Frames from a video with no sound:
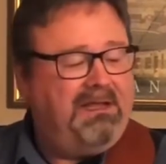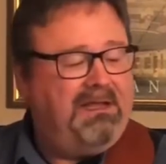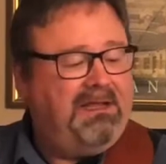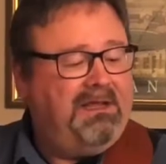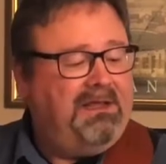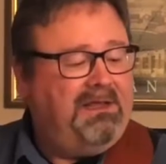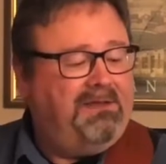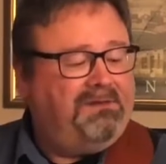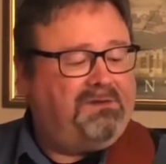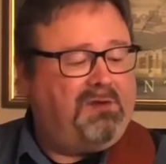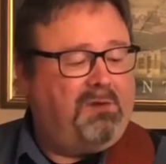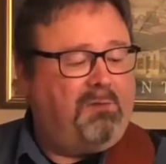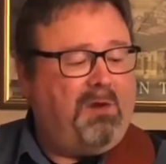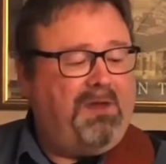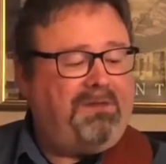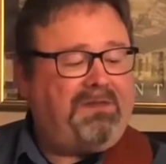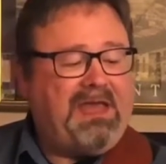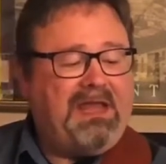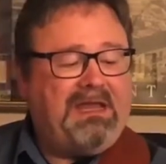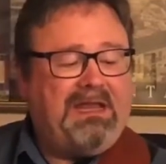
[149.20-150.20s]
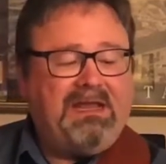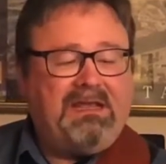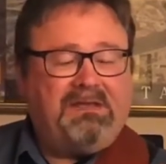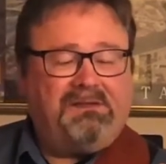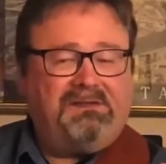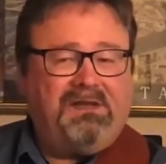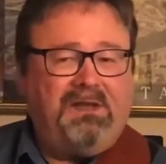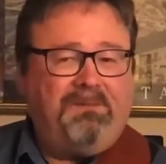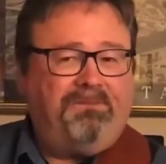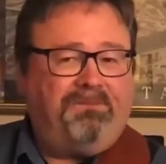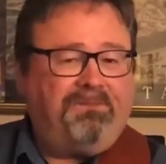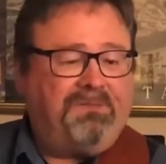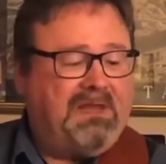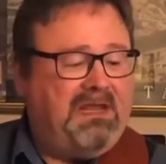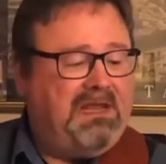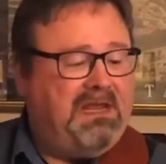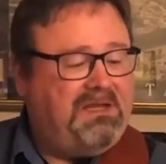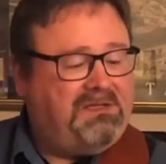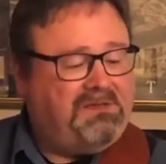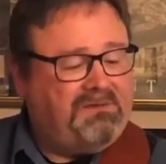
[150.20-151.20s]
So what that is,
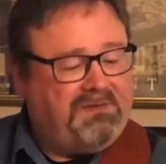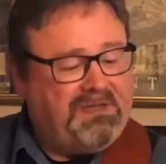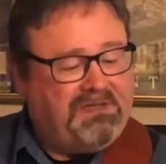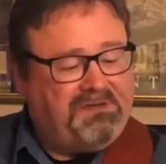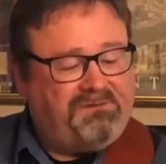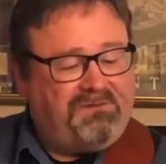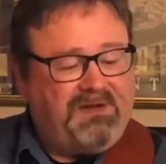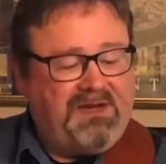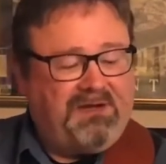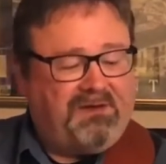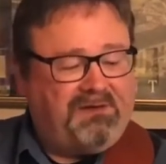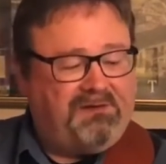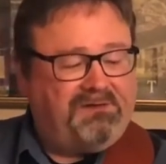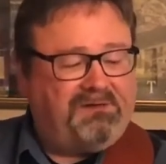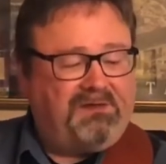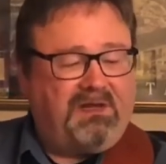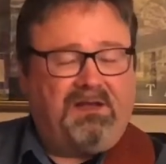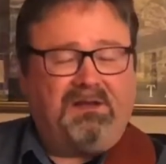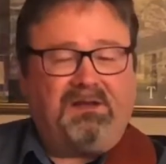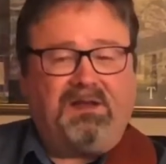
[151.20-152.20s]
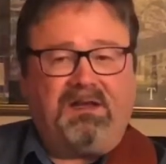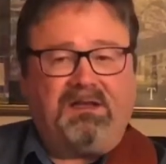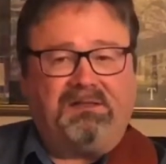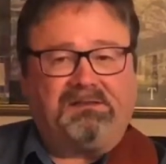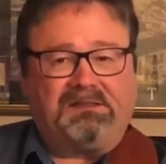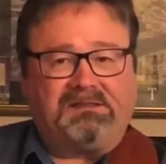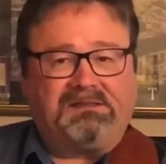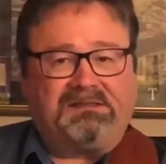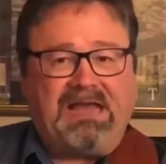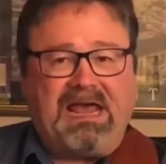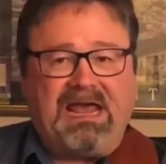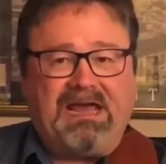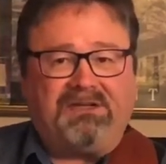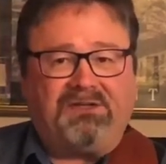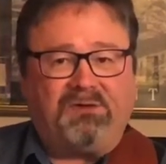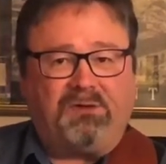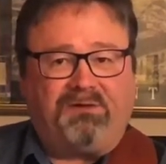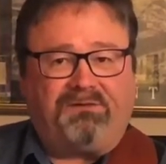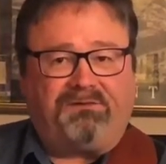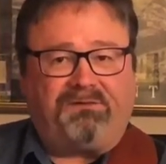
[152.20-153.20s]
each of these fingers is assigned
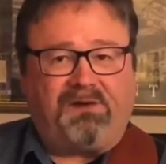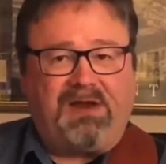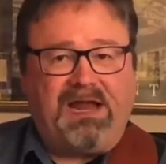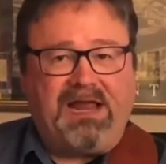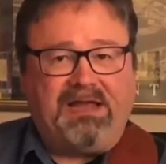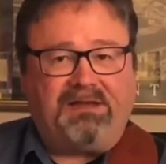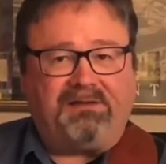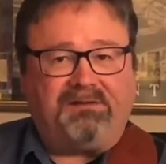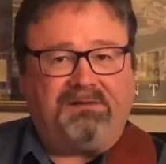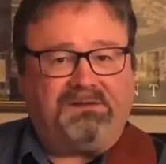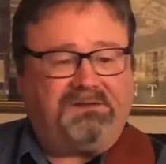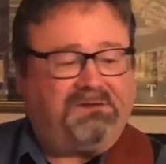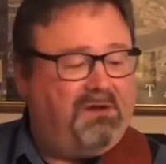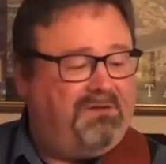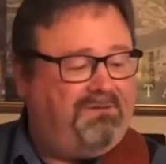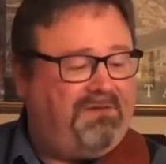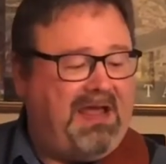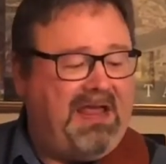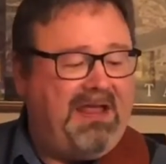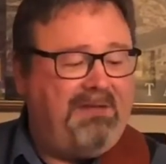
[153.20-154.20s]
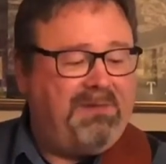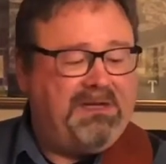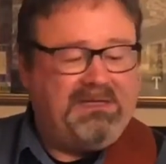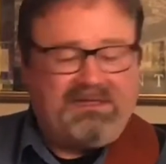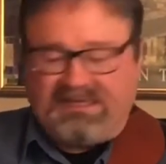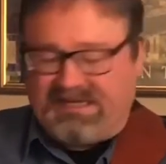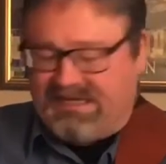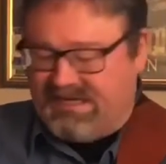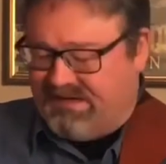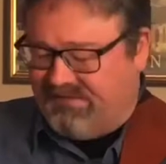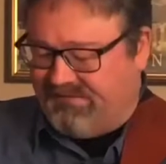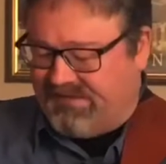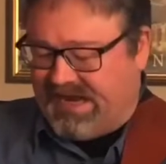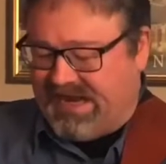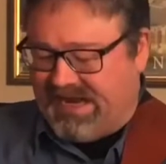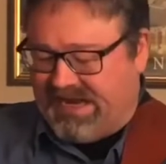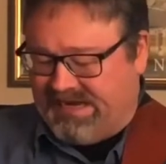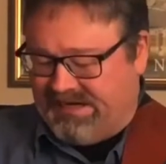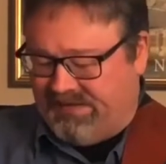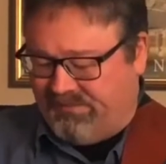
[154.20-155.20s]
to a fret. So if I am in the key of
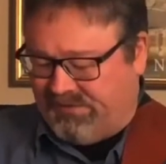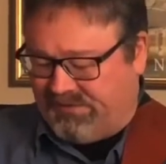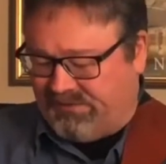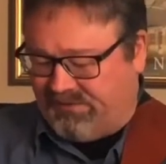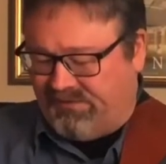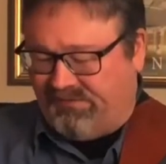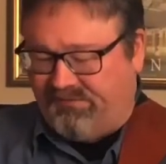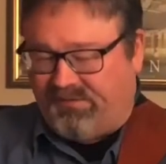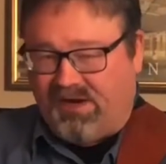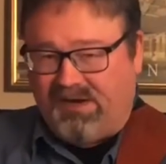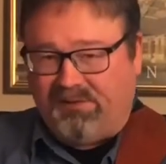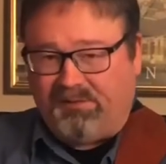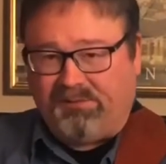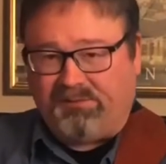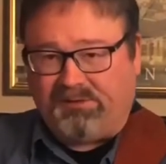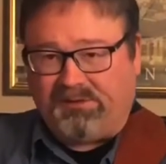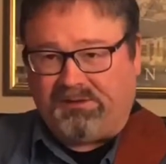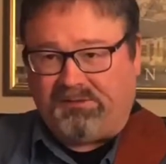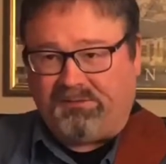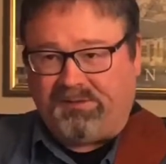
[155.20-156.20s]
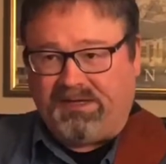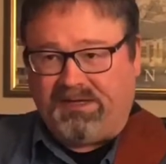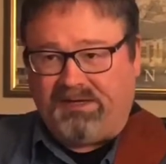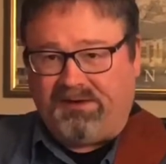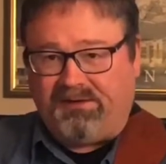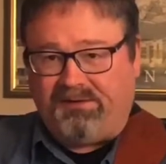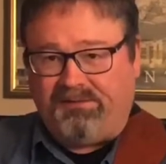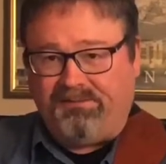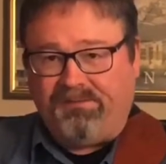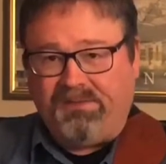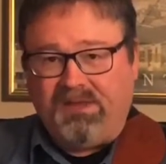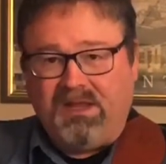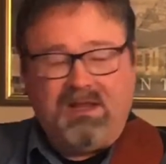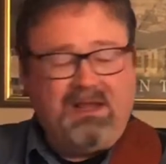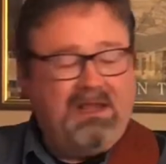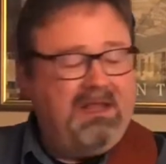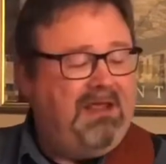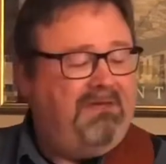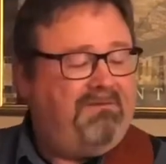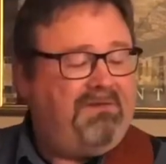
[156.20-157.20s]
A, let me turn the volume up a little bit here.
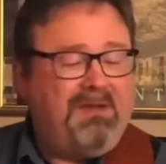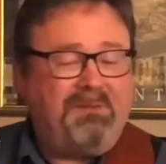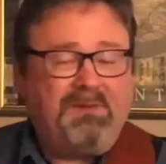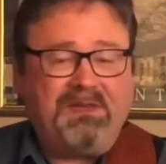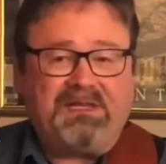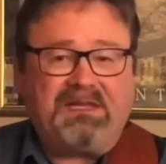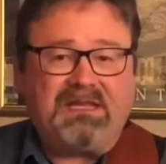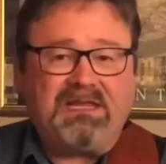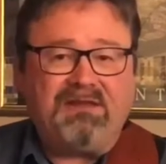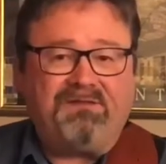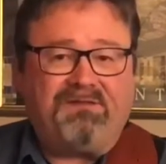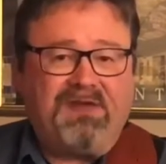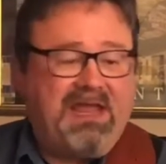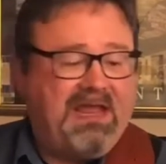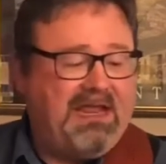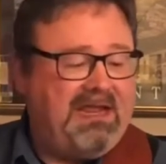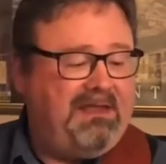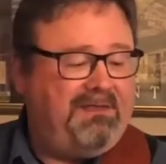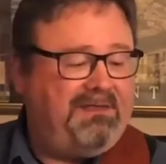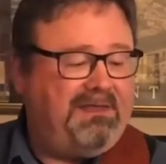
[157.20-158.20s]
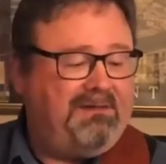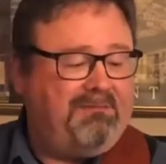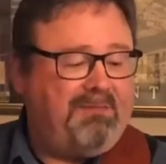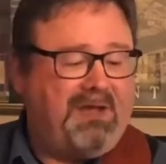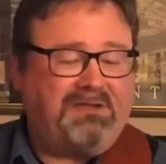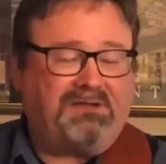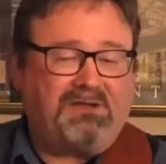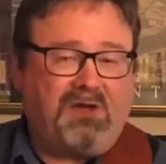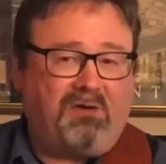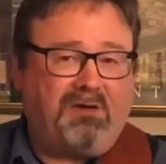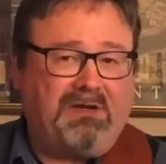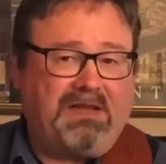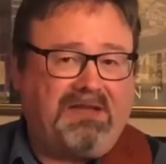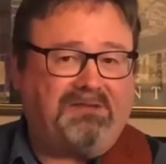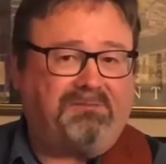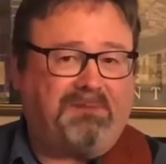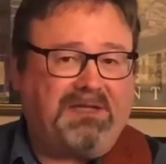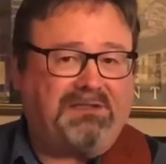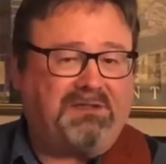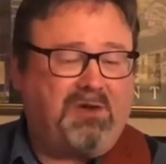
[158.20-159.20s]
If I'm in the key of A, then that's
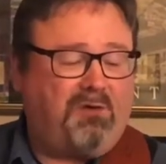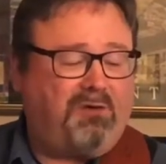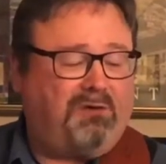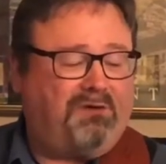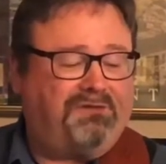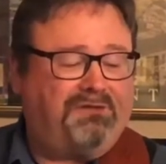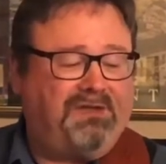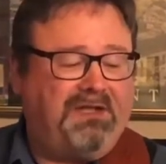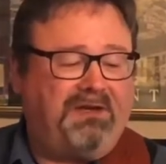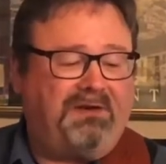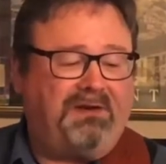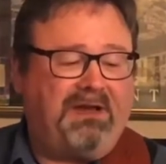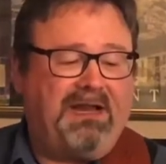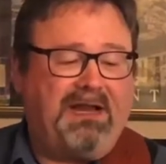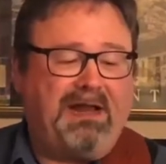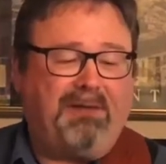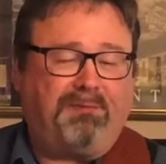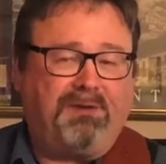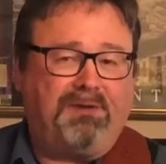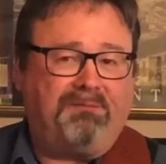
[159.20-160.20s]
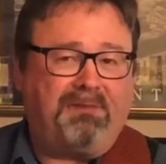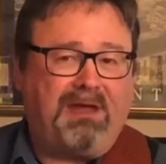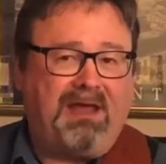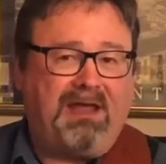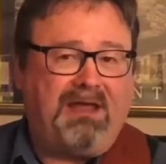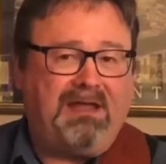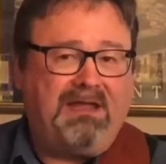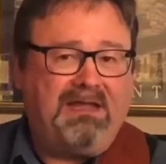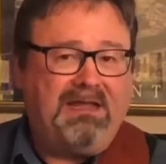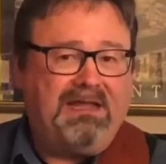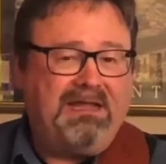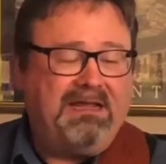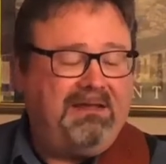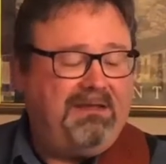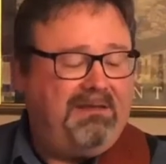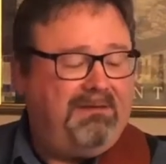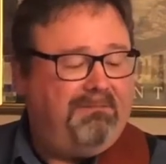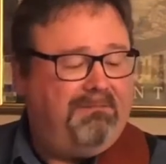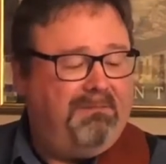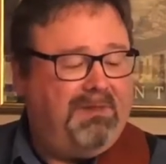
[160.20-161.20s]
my tonal center, and I put my
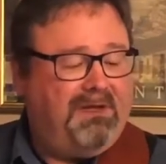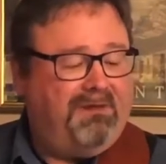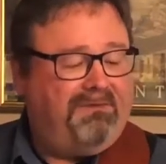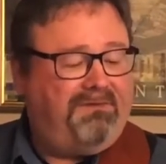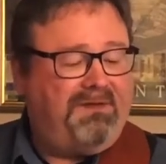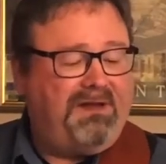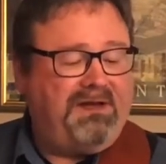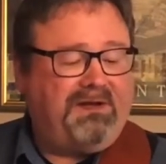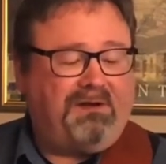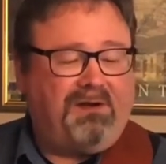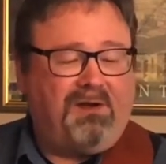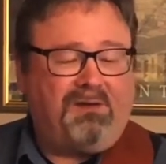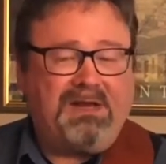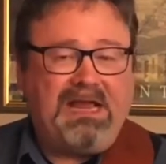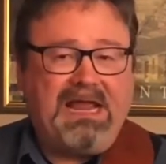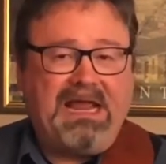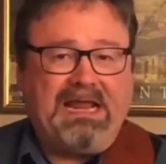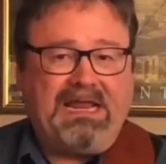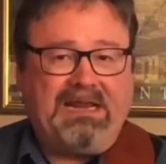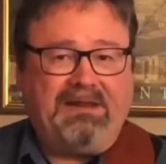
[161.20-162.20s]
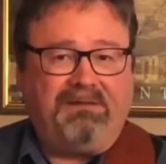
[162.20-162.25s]
middle finger on A.